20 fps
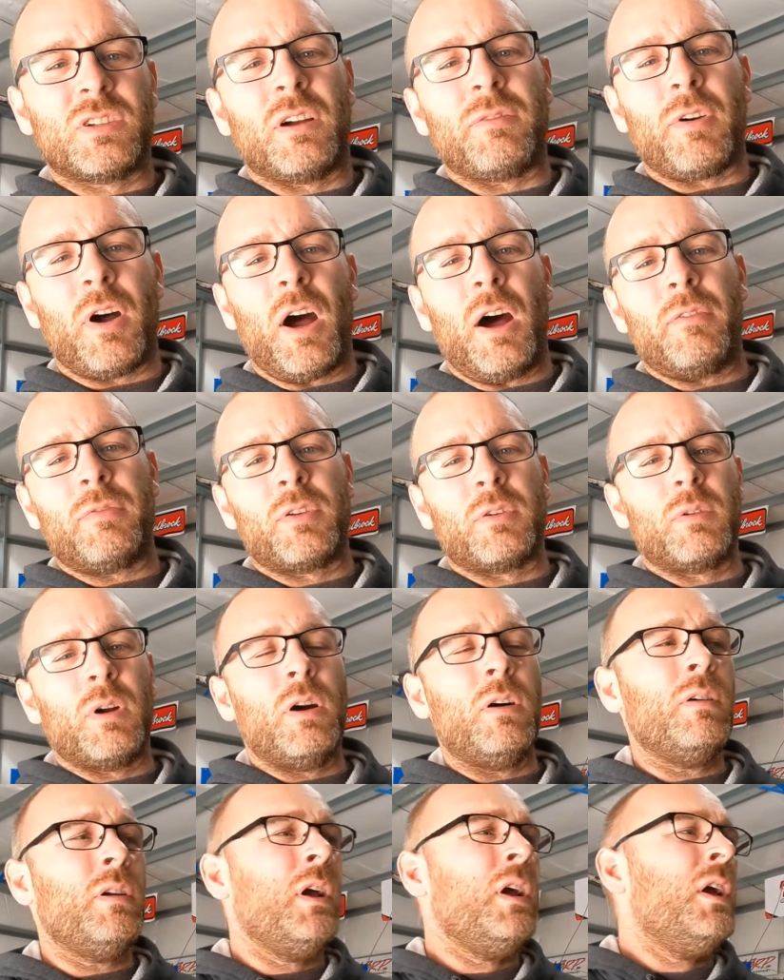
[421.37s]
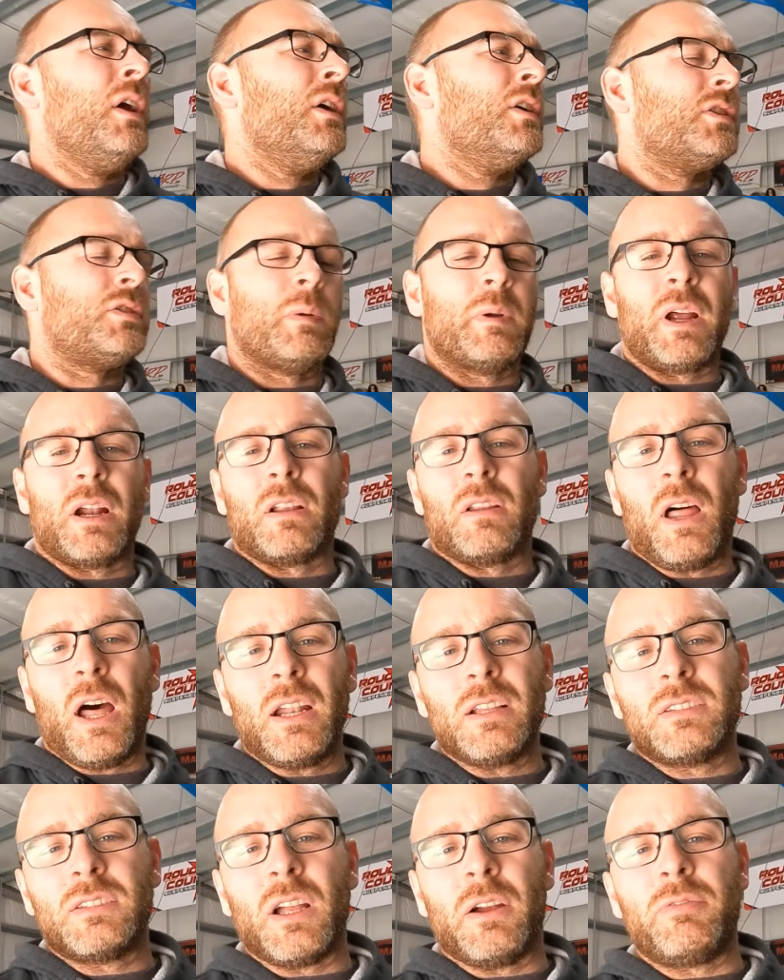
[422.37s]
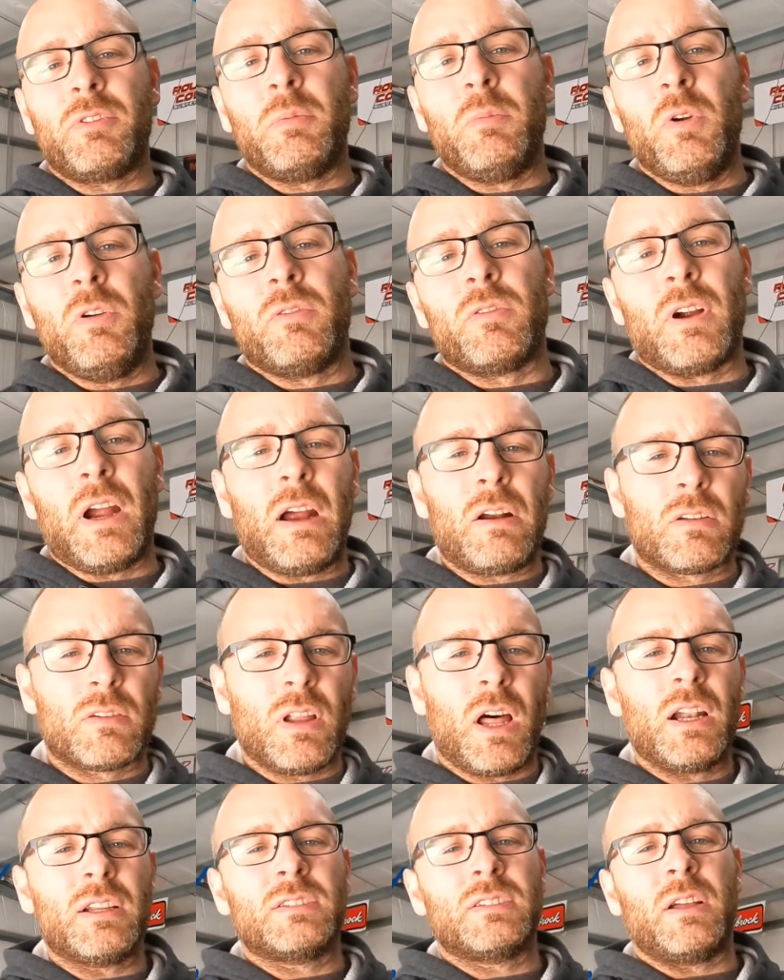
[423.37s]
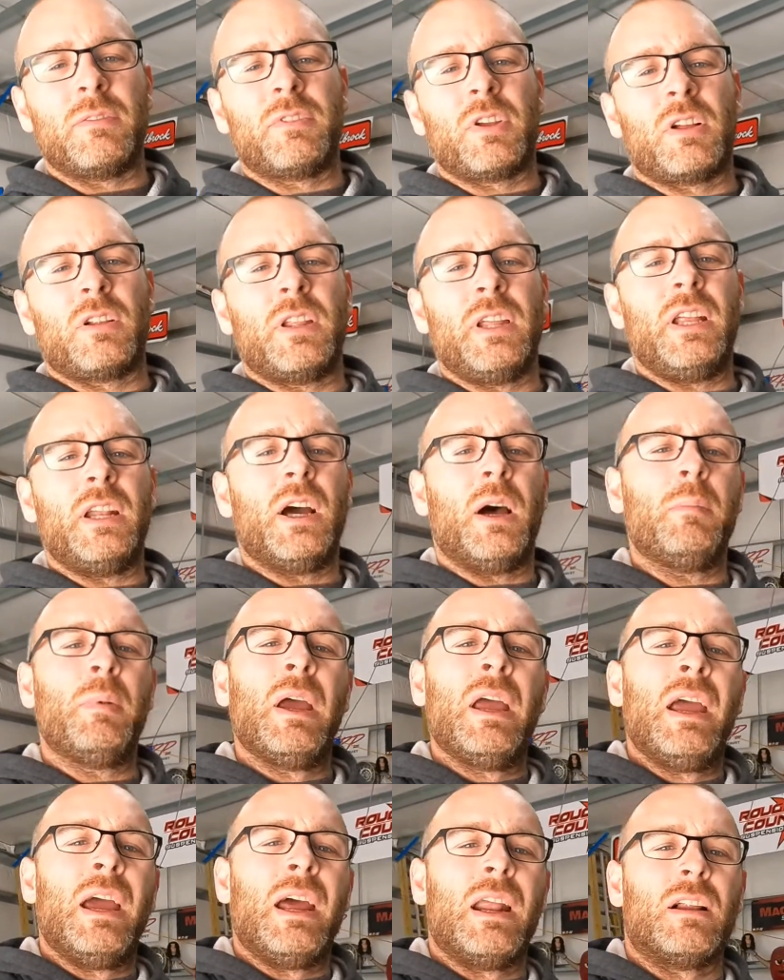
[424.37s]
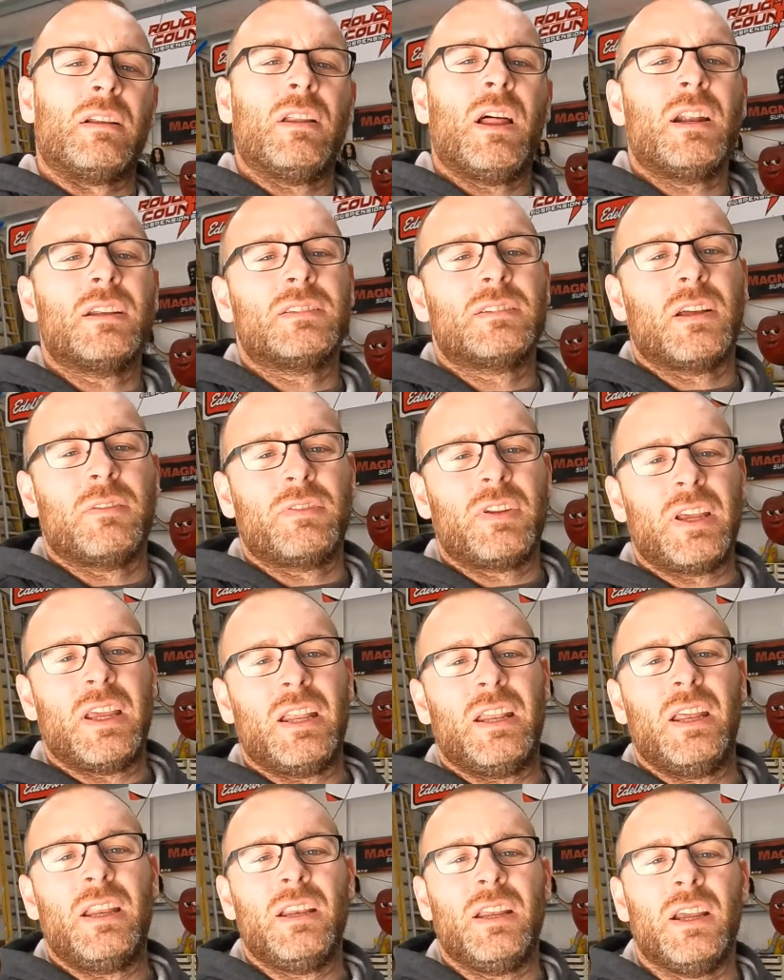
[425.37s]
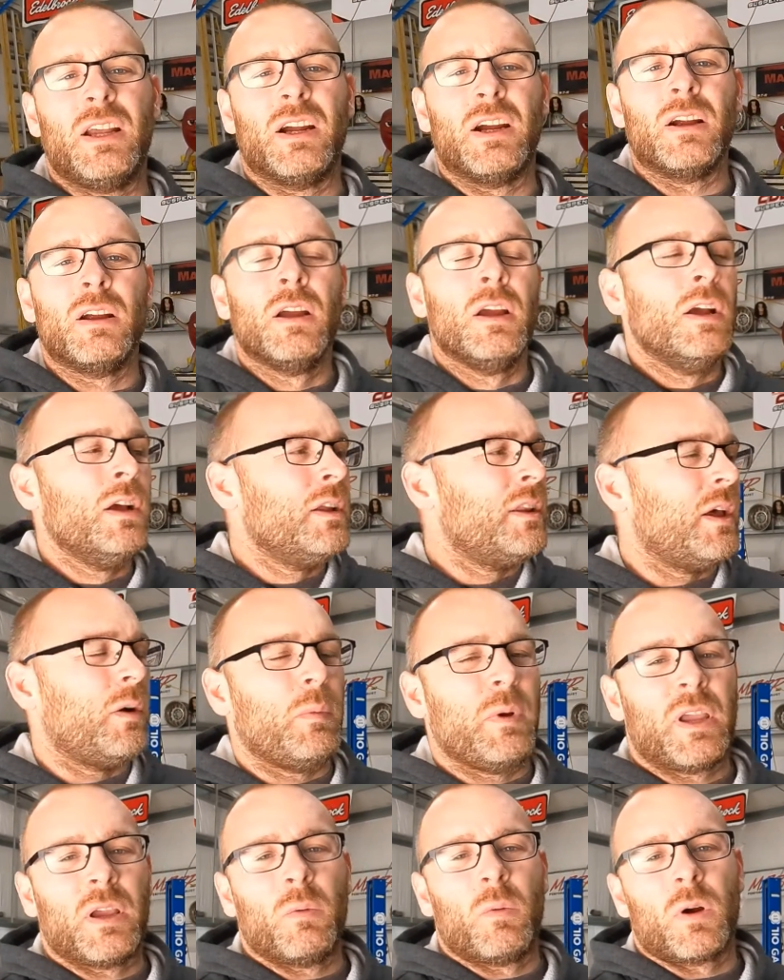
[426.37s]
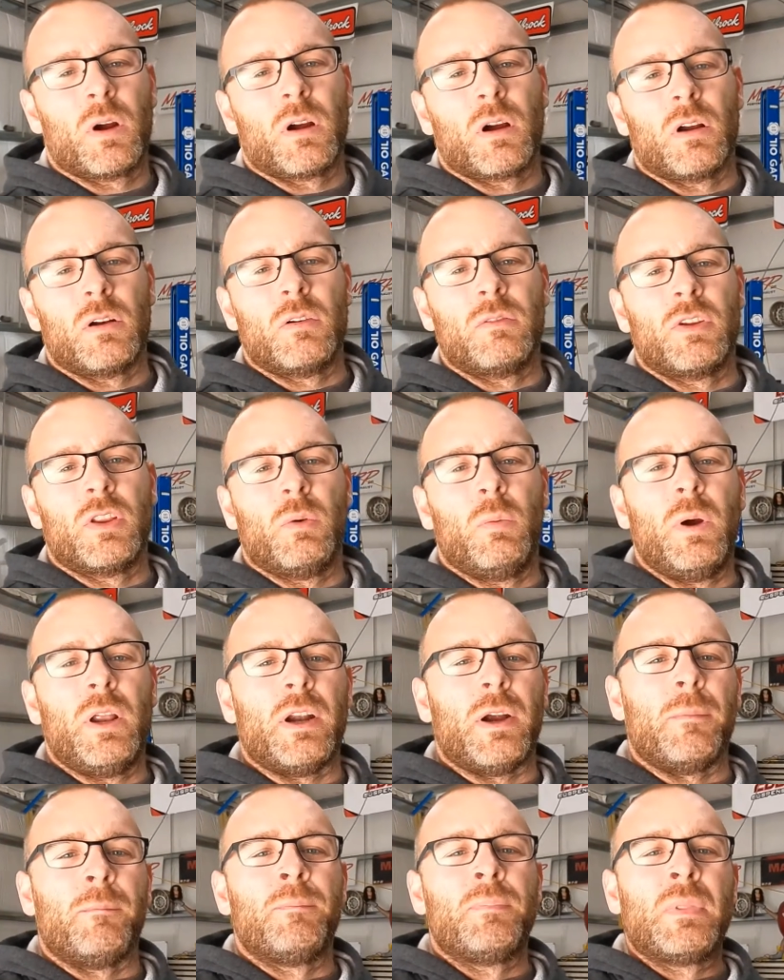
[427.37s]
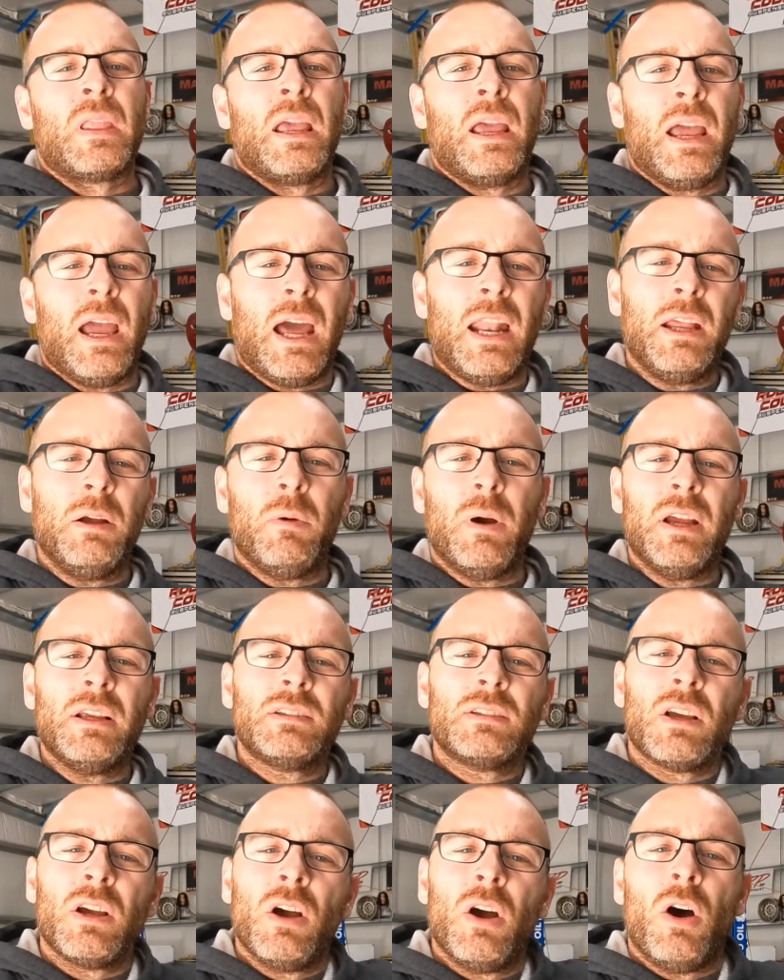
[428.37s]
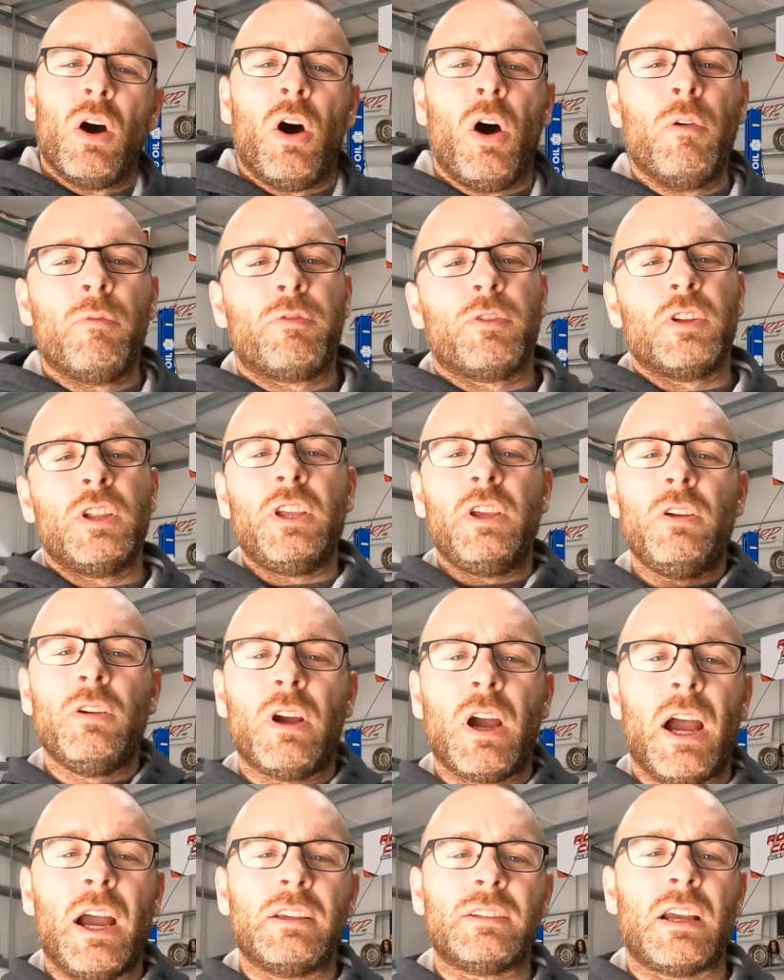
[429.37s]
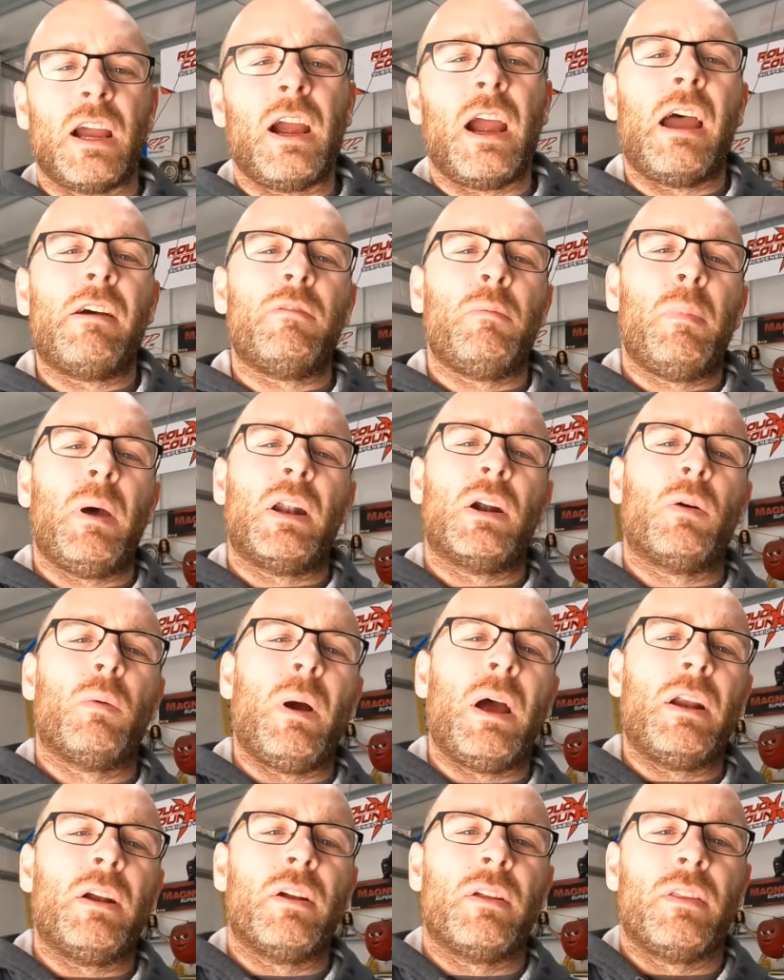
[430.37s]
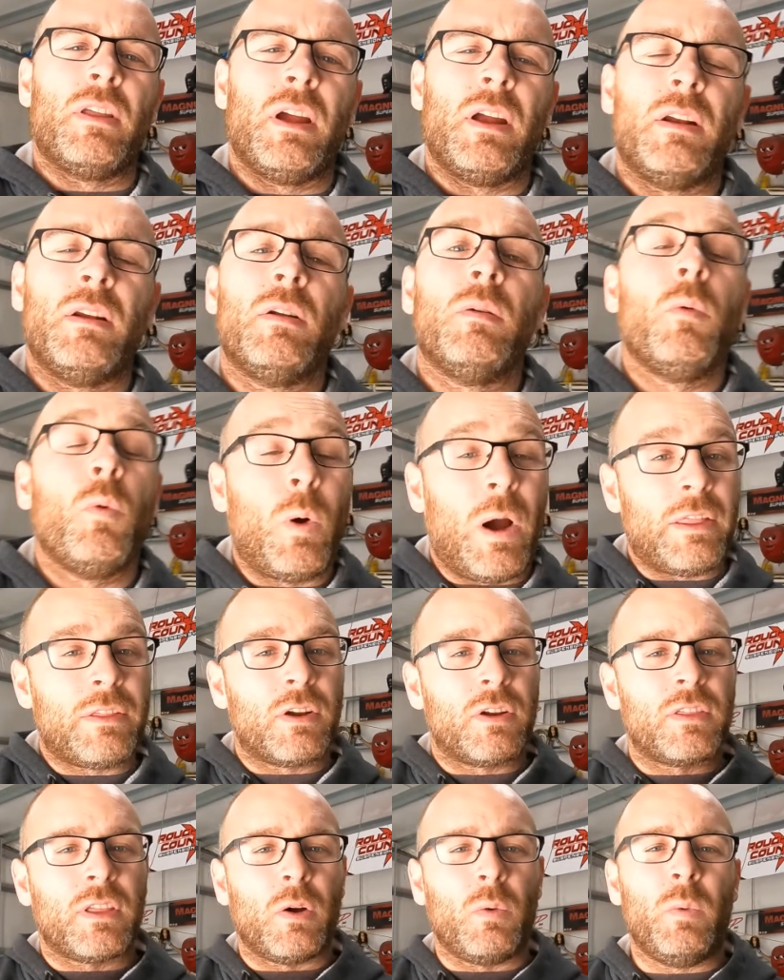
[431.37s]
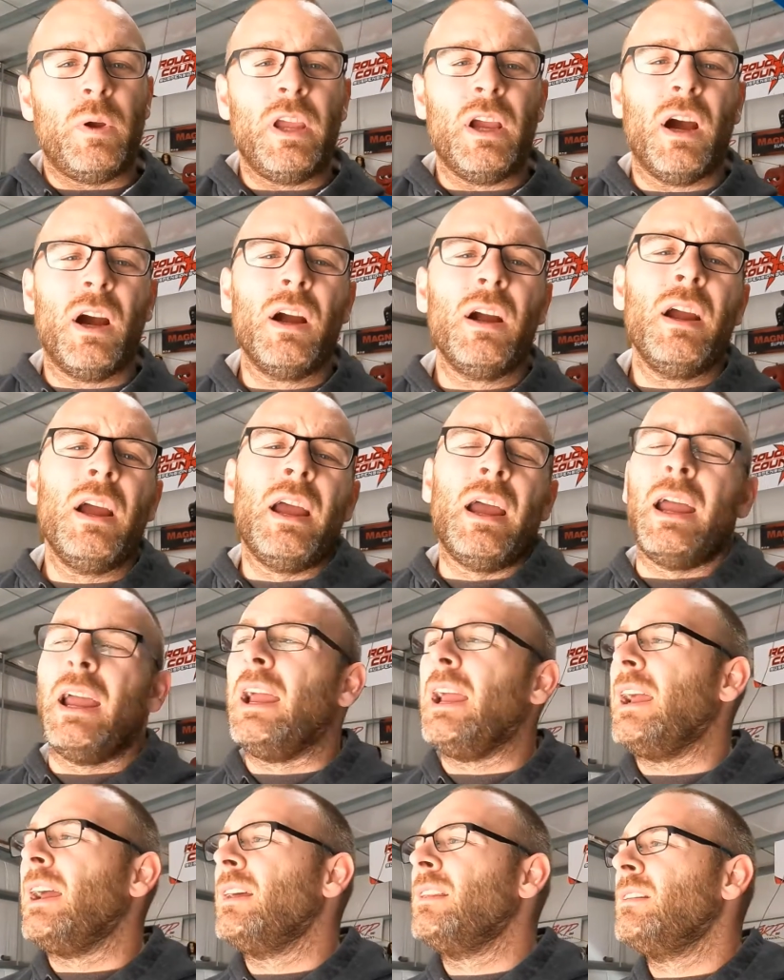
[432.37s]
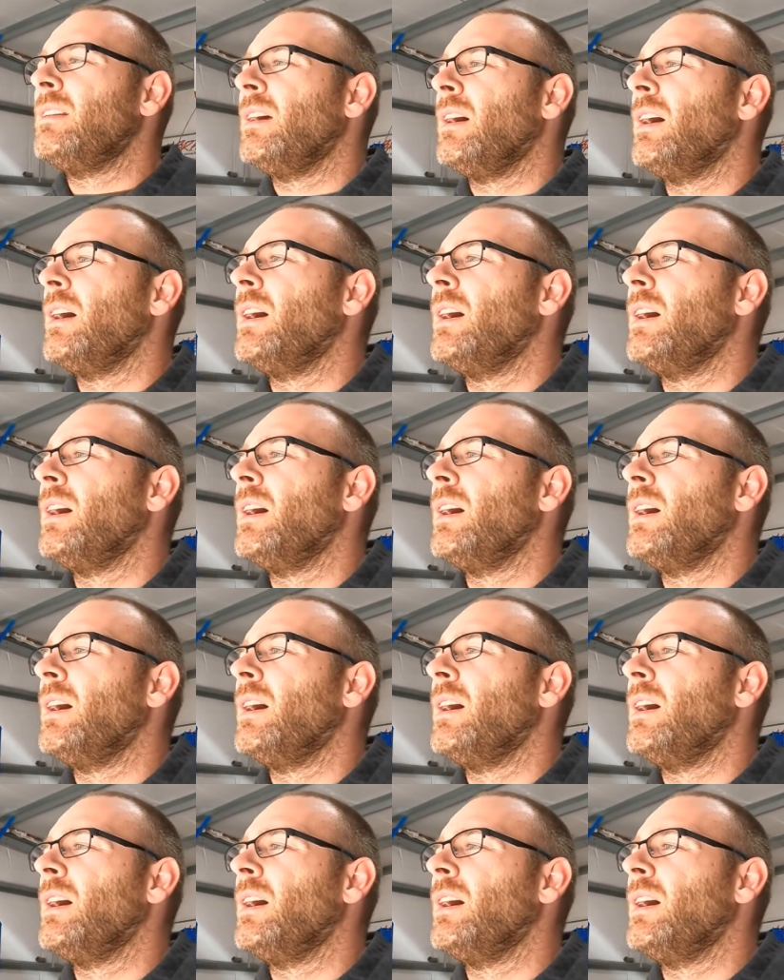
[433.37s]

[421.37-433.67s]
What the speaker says: stuff off the road. So we got a lot of stuff to move around, a lot of stuff to clean up, and a lot of stuff to get in here that we can work on over the winter. Anyways, hopefully you guys are having better weather than we are, and